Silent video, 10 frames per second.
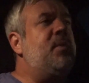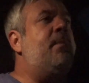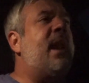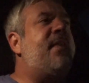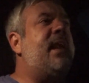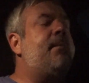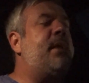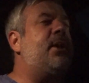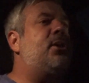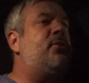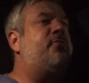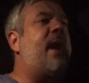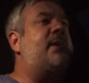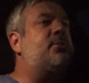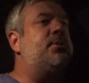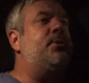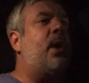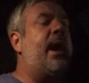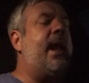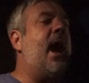but I think it played a huge factor in who
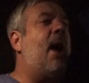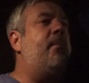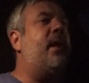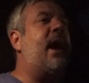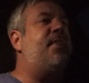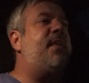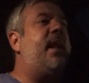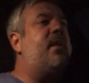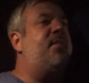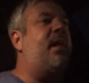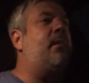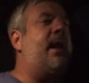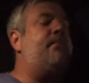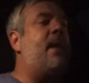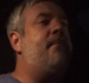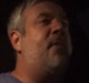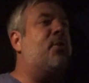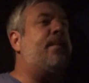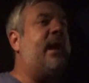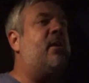I am. Like, I think that, like, my
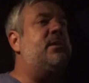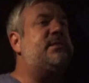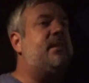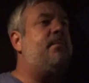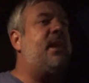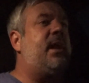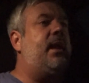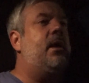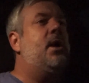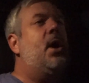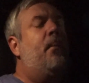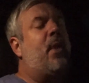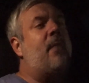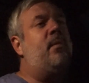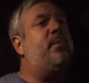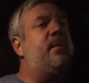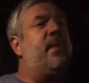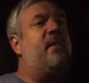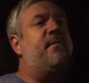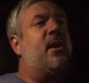mother parented me probably
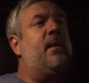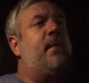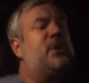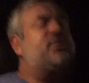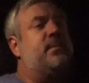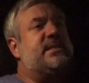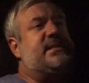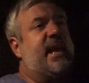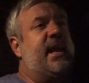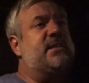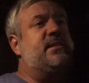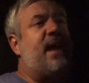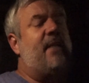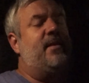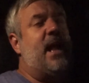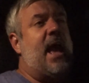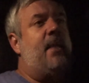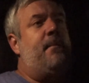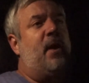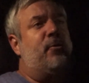very much from a stance of having had
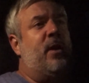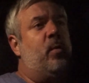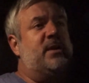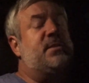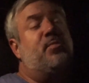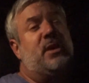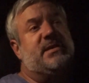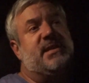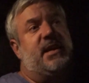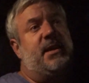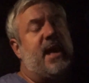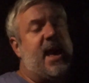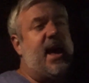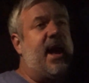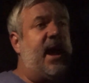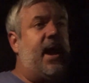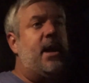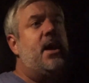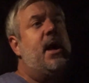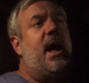a mother that went to prison, A,
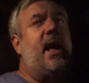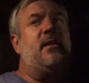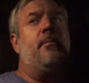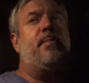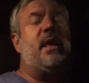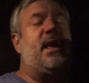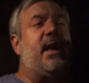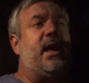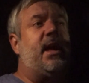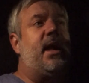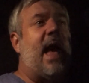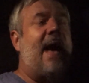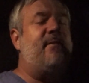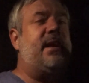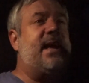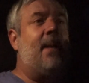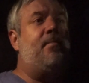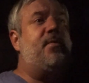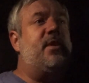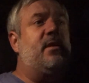and B, having
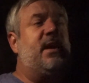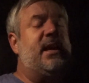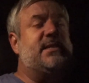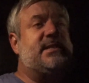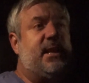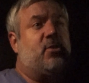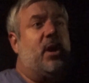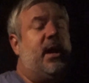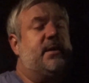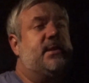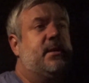kept it a secret.